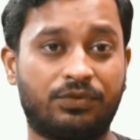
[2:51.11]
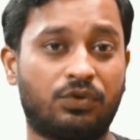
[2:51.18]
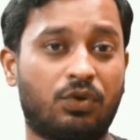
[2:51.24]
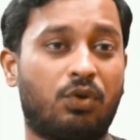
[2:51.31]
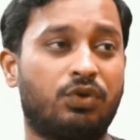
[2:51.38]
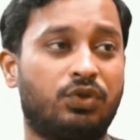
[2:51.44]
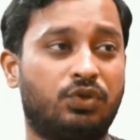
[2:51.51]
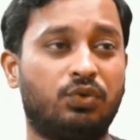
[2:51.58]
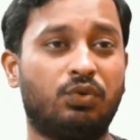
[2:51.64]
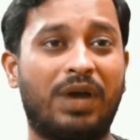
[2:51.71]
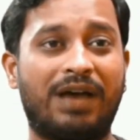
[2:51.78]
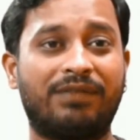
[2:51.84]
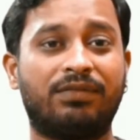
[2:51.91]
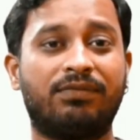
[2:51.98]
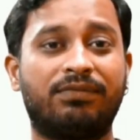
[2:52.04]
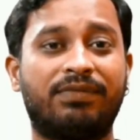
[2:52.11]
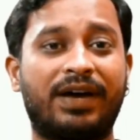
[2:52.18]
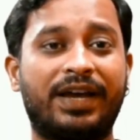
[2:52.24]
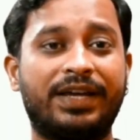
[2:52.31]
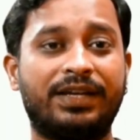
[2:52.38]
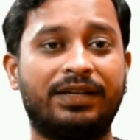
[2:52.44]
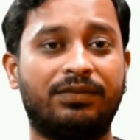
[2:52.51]
so you have a
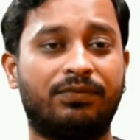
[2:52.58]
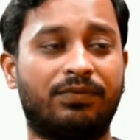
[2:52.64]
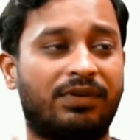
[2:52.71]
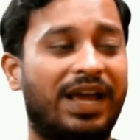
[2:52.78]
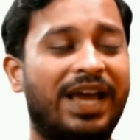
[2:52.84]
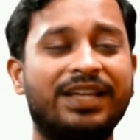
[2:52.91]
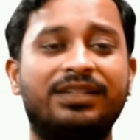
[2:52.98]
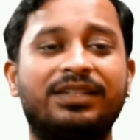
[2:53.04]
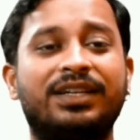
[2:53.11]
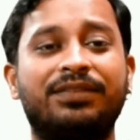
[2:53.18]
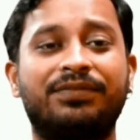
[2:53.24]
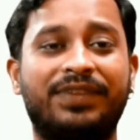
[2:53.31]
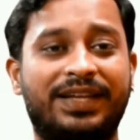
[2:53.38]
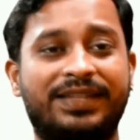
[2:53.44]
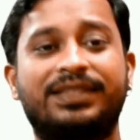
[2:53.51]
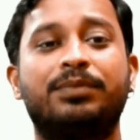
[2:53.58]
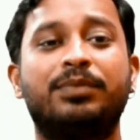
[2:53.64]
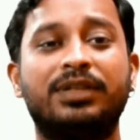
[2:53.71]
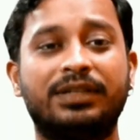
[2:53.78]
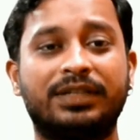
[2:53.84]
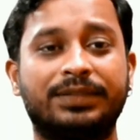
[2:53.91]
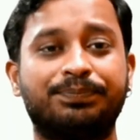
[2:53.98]
wide variety and
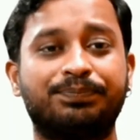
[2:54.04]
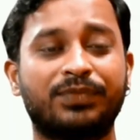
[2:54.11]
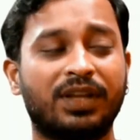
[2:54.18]
flexibility.